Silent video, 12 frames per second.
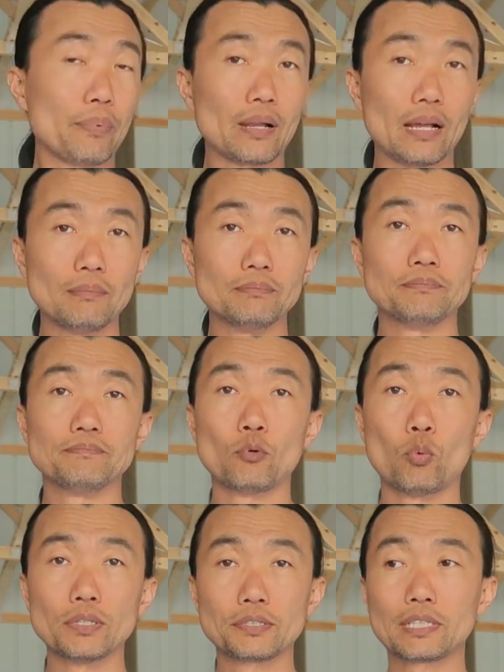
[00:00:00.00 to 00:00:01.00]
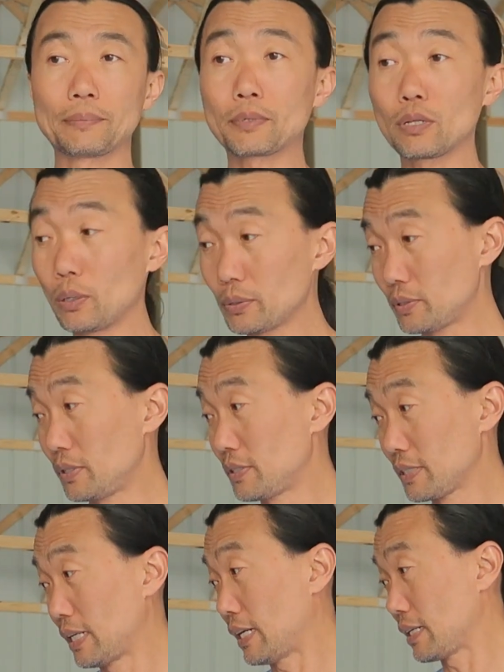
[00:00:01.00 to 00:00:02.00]
But I'm one step closer to
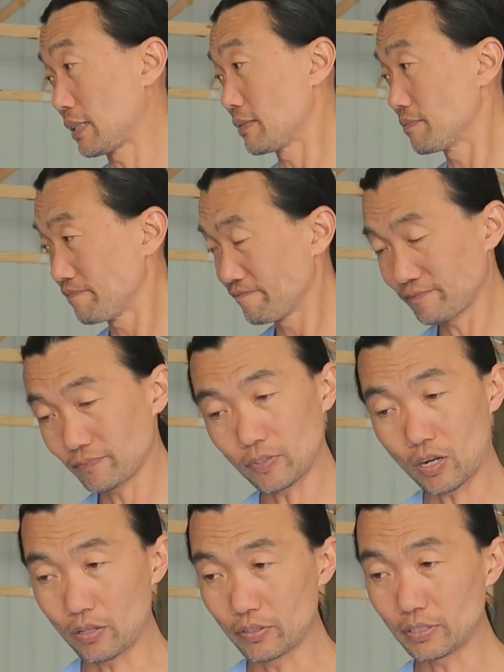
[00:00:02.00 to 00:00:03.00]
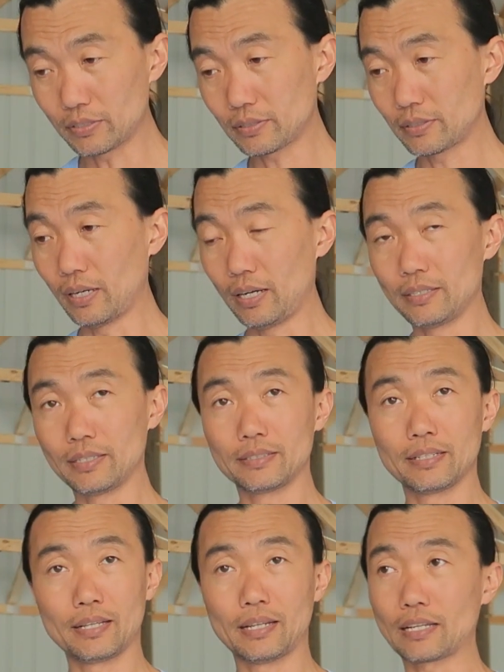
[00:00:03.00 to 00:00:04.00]
getting all this done, and
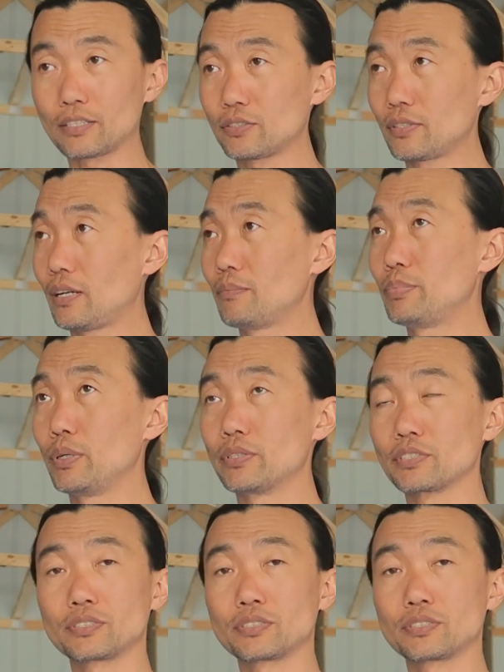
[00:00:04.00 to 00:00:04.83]
then I can start building